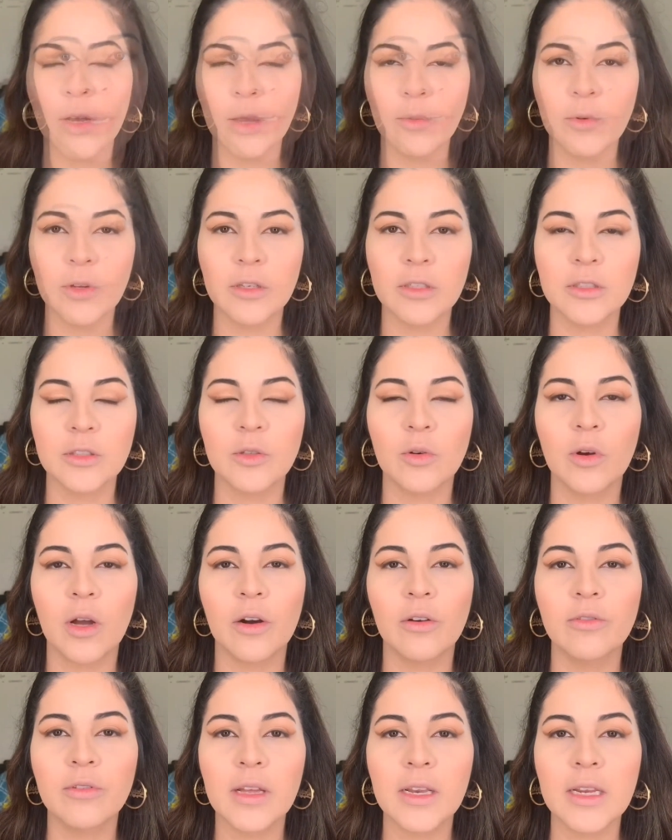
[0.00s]
Okay, beauty, so
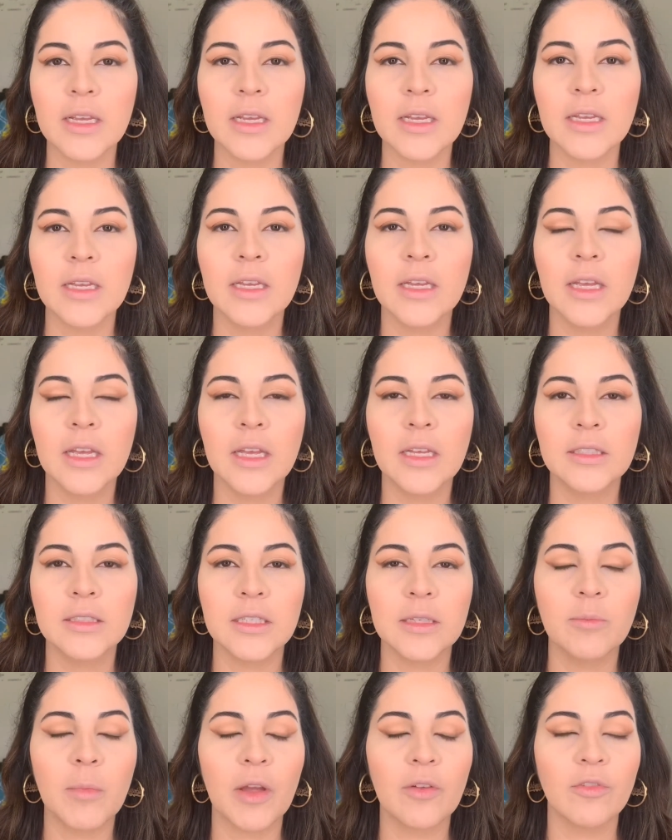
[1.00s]
I already
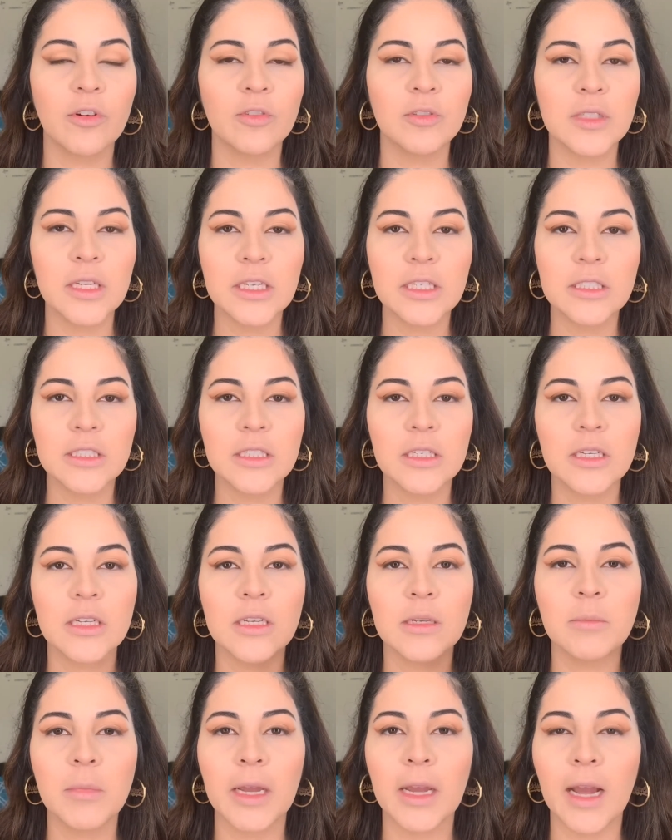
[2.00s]
did my foundation,
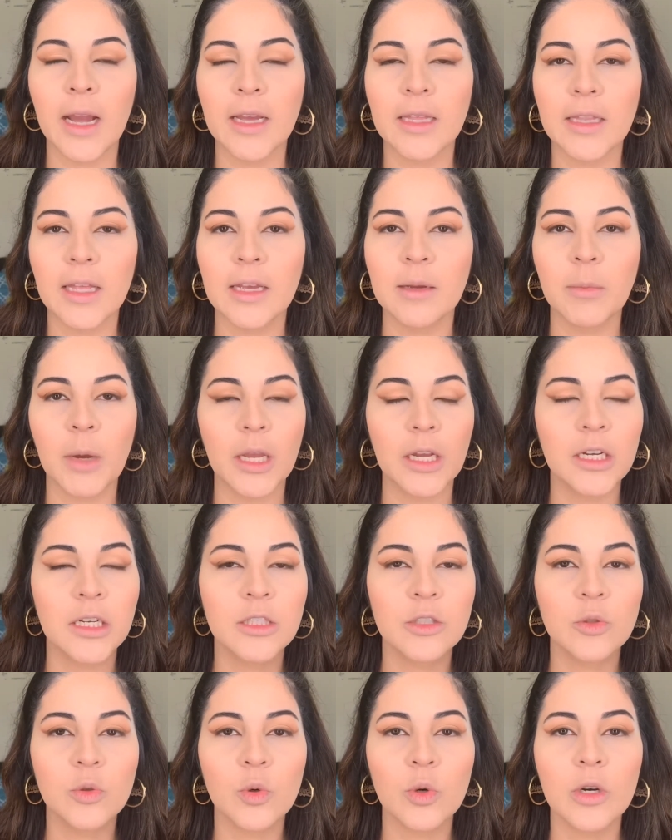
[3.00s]
my highlight, my
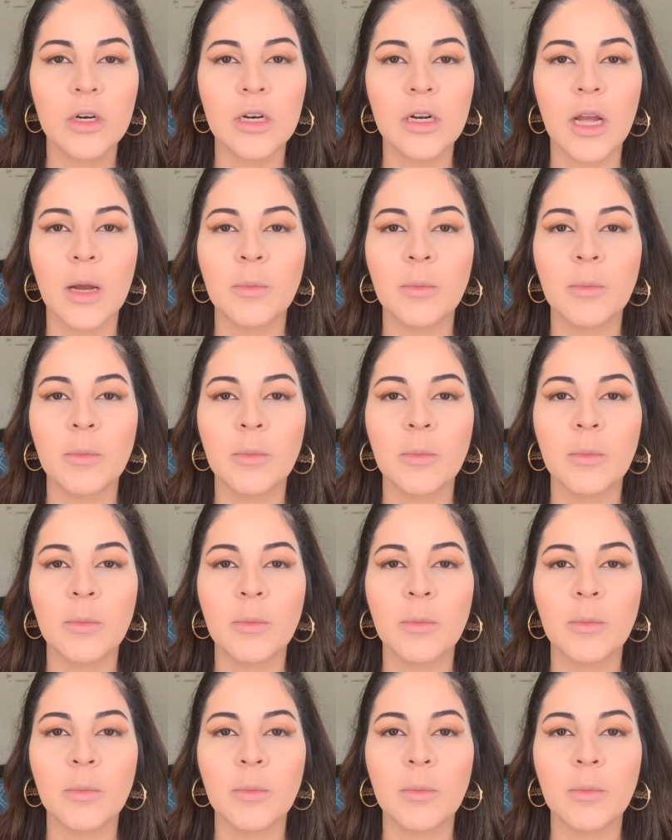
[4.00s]
contour.